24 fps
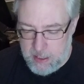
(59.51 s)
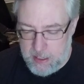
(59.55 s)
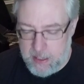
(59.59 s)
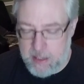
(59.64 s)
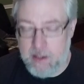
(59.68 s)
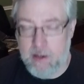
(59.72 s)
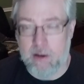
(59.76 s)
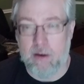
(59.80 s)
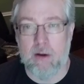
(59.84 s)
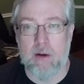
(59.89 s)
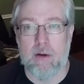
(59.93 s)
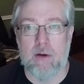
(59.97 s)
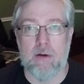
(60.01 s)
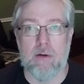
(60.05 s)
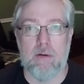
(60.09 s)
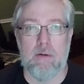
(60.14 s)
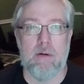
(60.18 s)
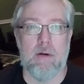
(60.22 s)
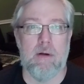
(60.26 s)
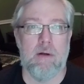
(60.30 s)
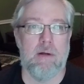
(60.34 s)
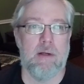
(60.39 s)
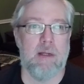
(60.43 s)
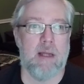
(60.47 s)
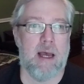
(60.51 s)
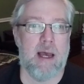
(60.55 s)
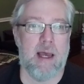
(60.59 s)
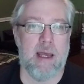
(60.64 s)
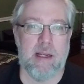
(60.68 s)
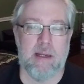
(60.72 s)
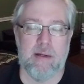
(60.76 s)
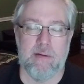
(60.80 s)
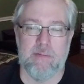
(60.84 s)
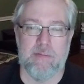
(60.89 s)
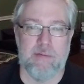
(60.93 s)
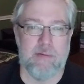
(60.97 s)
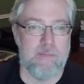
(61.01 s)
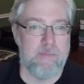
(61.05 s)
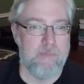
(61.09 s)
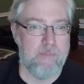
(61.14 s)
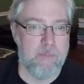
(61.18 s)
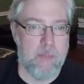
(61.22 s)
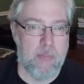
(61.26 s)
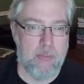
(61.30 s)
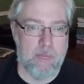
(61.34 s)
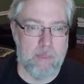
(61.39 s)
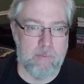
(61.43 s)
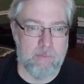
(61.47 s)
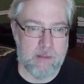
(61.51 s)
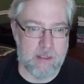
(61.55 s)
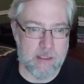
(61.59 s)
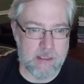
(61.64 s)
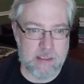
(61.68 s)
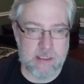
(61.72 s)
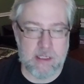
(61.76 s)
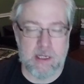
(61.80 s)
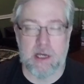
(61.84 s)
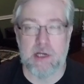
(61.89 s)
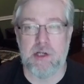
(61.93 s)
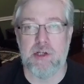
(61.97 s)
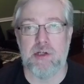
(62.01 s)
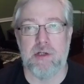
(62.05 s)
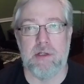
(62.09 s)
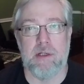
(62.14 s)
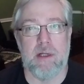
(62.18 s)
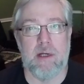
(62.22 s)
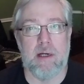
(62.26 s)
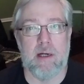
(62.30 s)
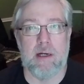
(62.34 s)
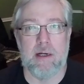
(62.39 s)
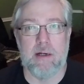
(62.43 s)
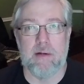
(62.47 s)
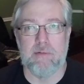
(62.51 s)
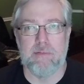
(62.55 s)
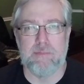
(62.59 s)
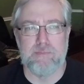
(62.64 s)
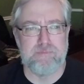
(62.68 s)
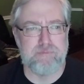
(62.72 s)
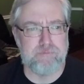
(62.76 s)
in her kind of discussion of